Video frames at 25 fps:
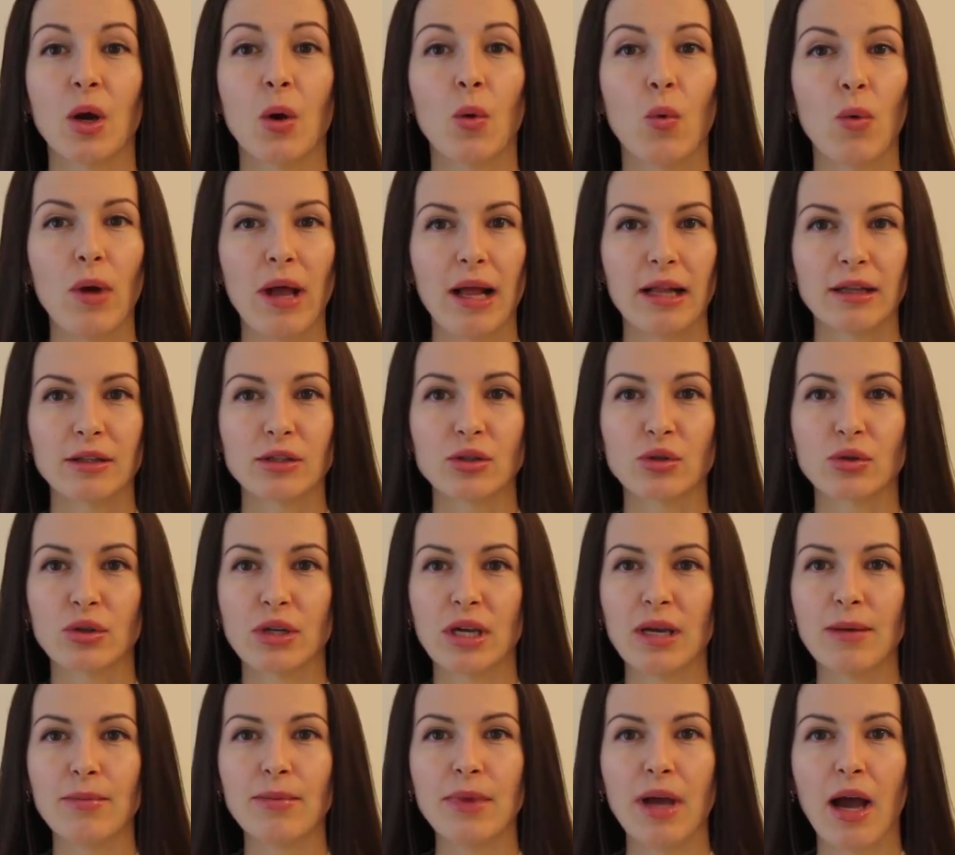Well, to
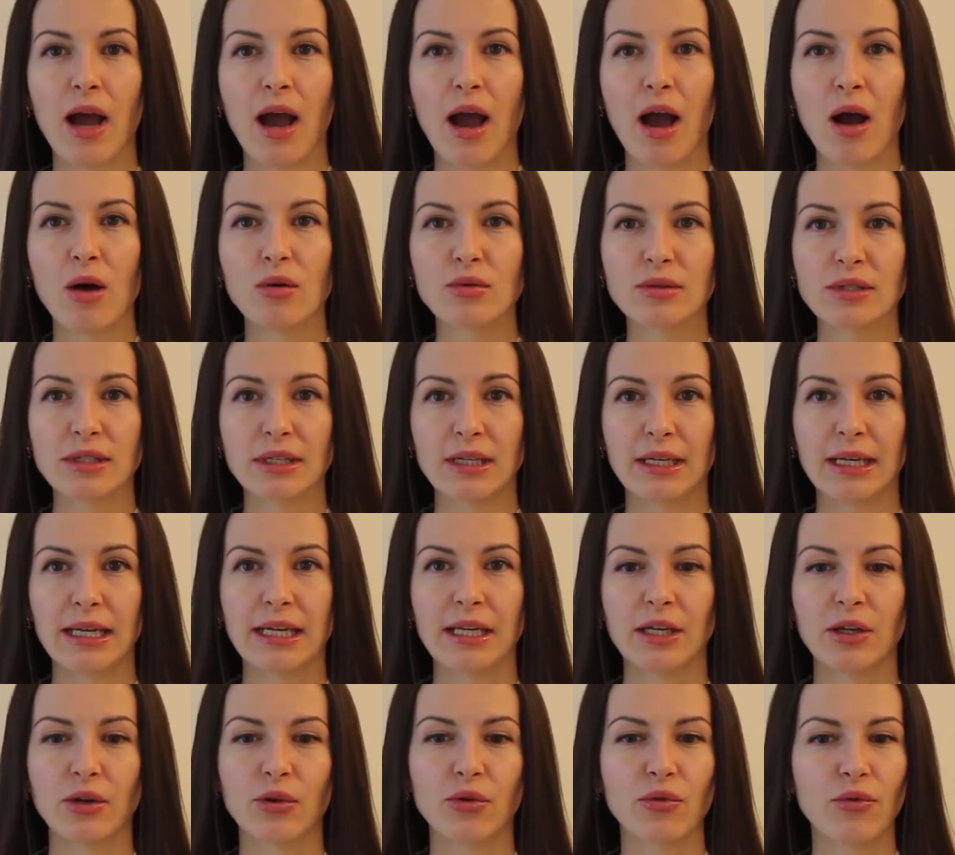keep the house
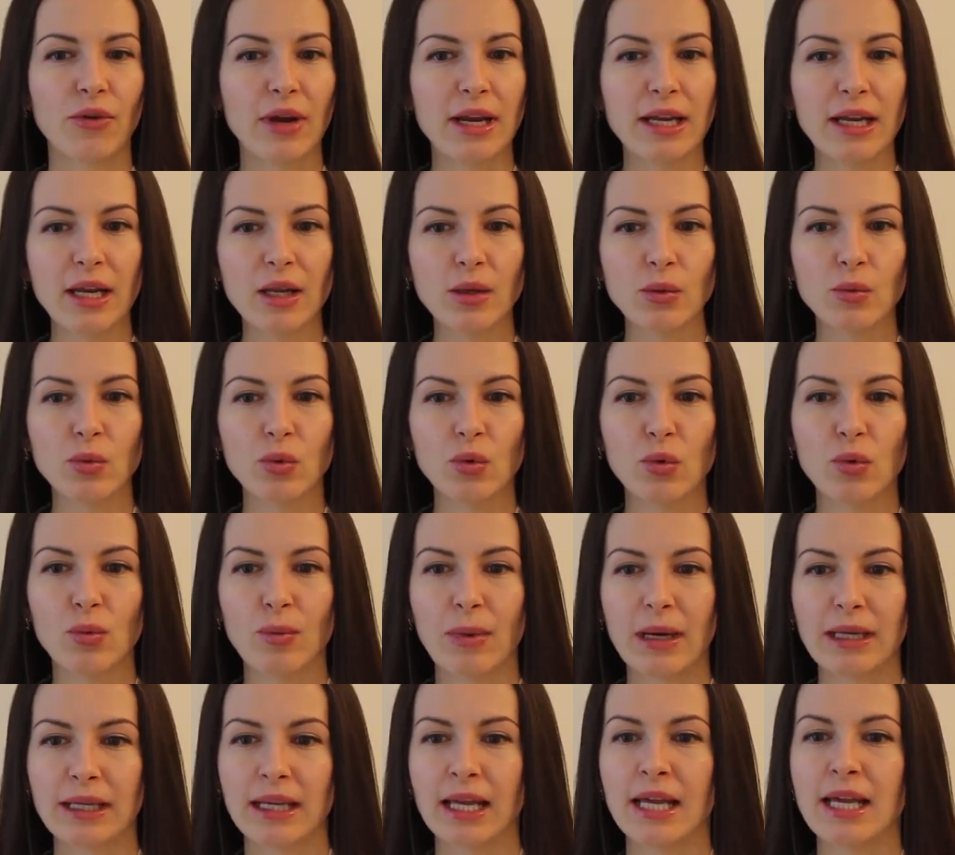clean, Ukrainian
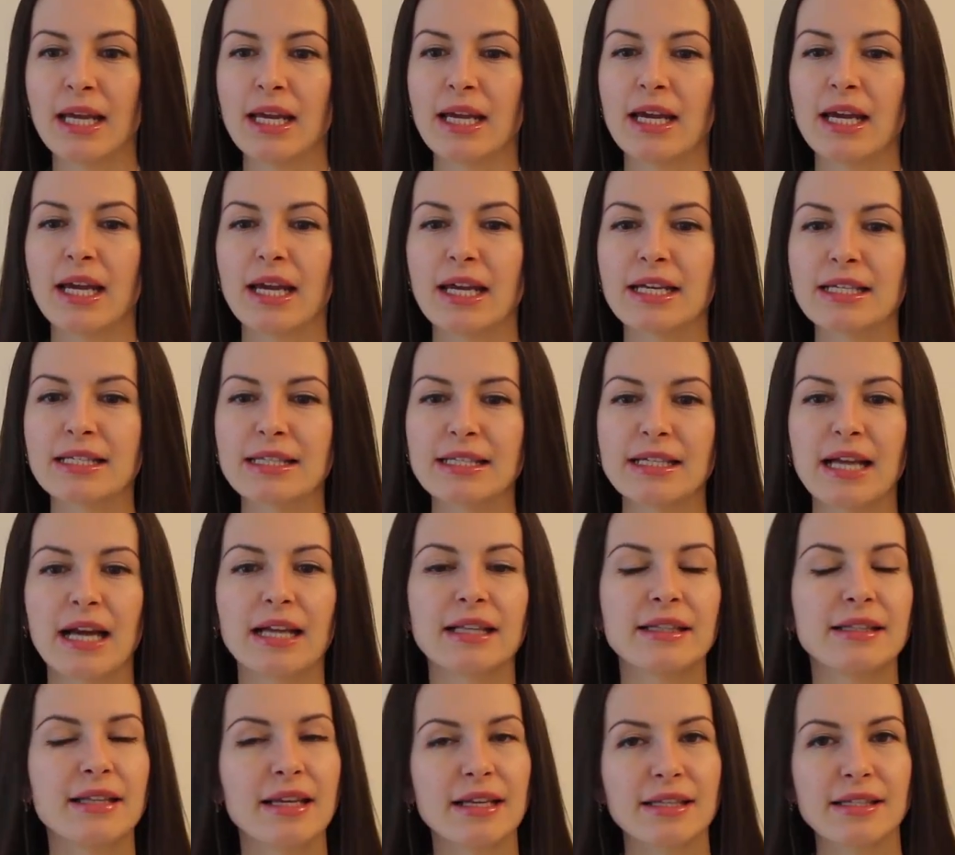woman it's
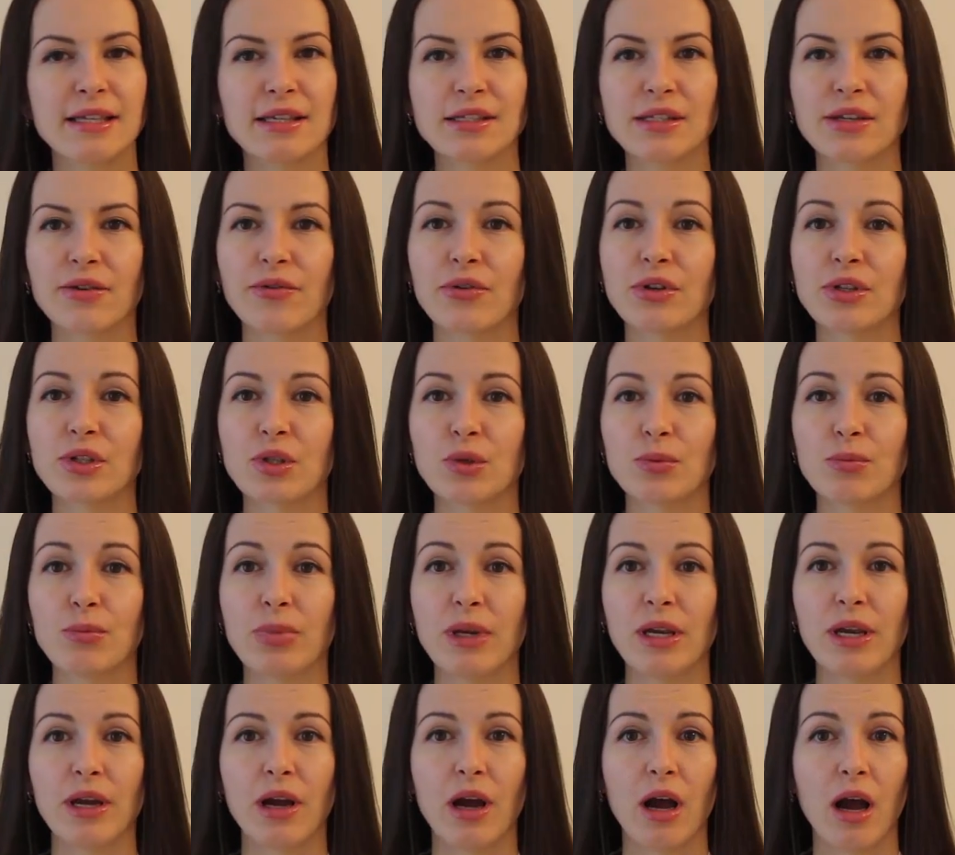not necessary to
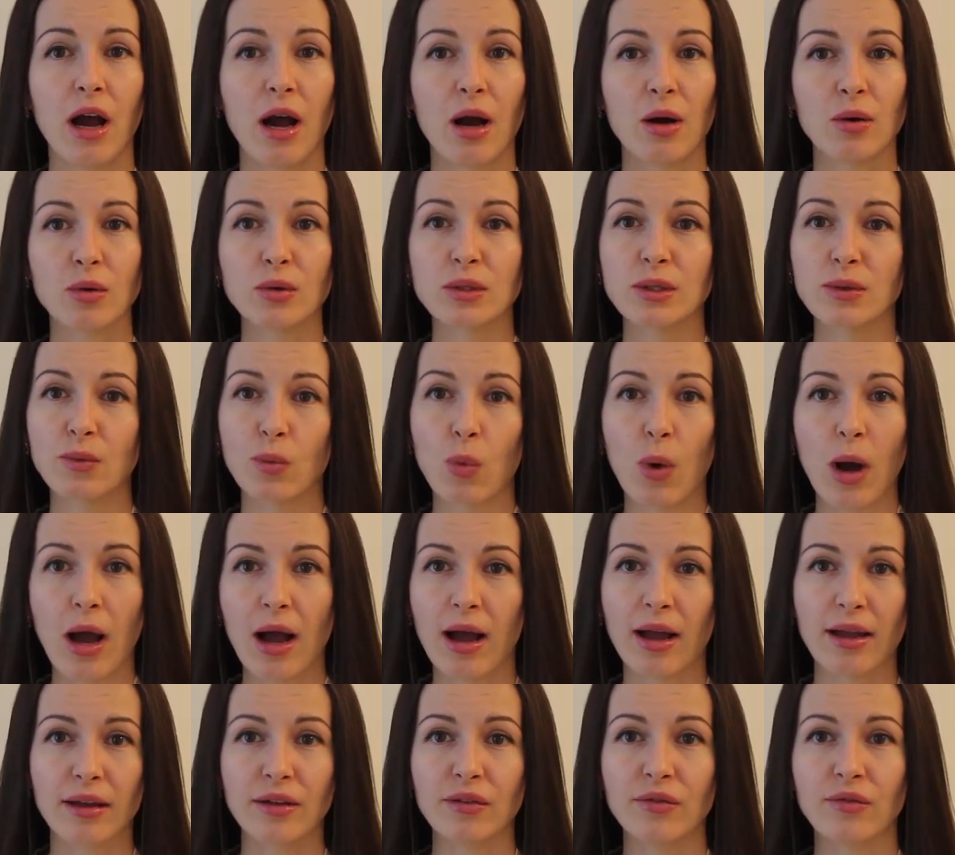be a
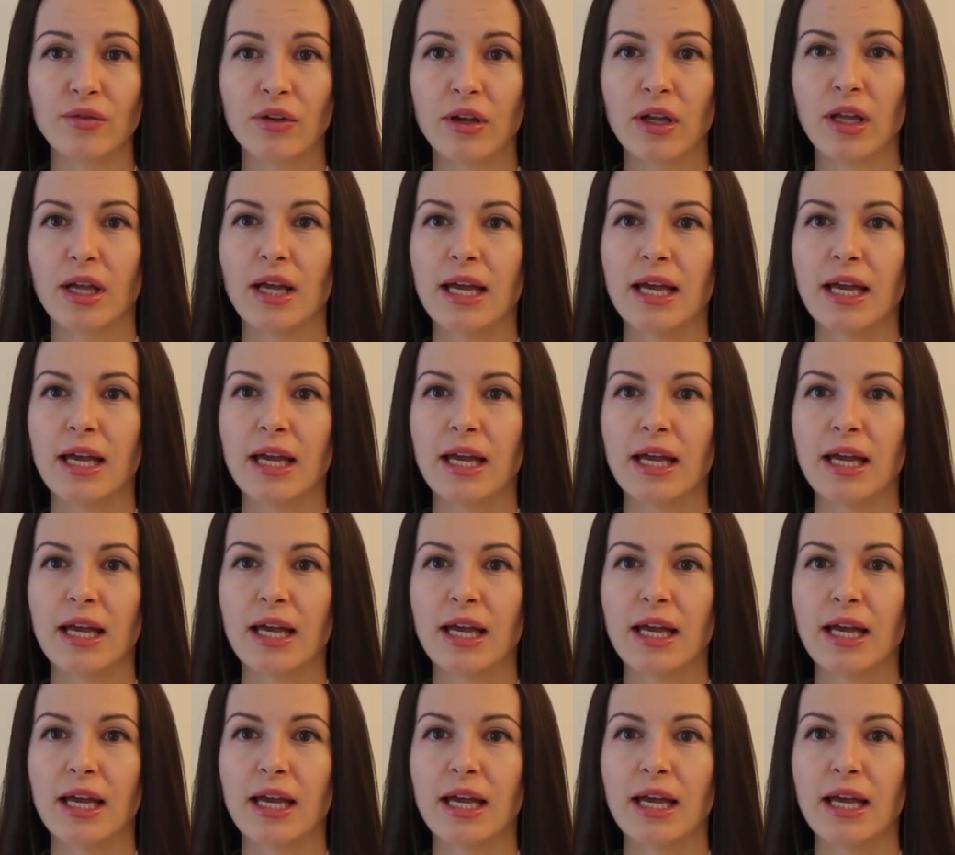housewife.